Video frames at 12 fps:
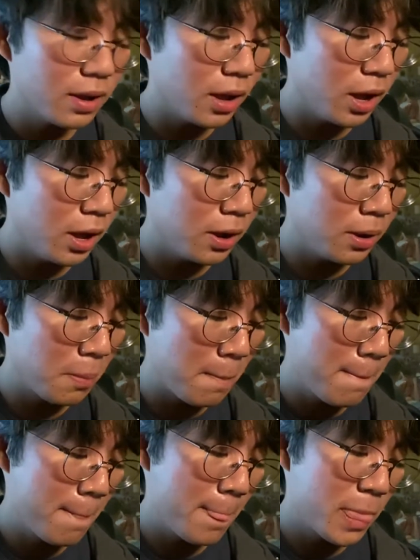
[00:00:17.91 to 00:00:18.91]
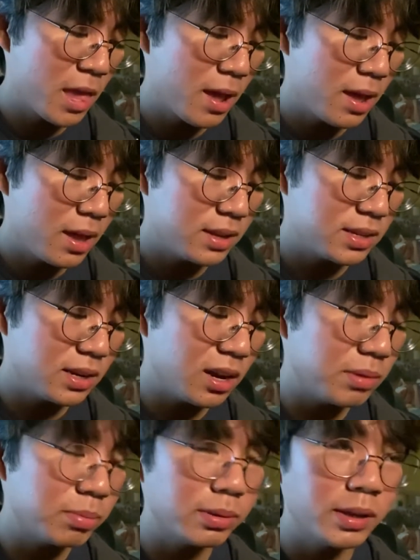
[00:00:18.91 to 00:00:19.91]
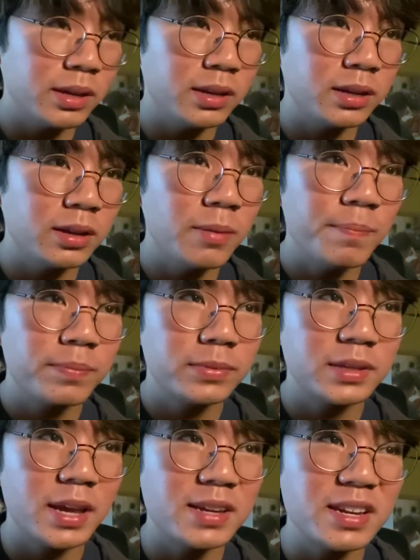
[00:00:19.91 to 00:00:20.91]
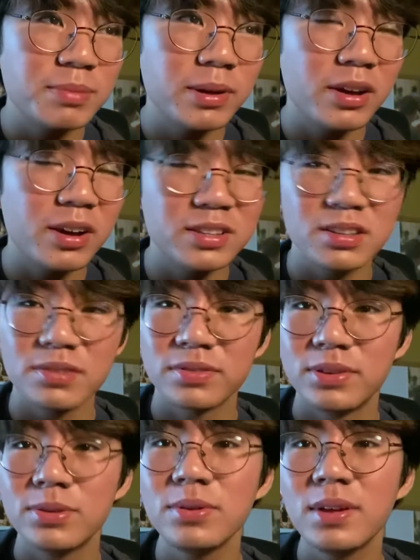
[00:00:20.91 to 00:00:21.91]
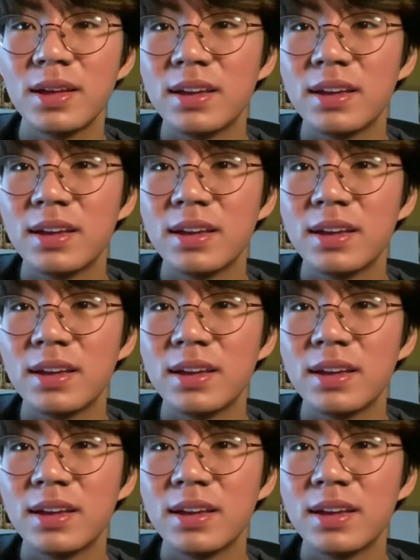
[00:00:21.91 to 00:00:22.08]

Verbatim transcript: Um, today I'll be playing Can't Take My Eyes Off of You.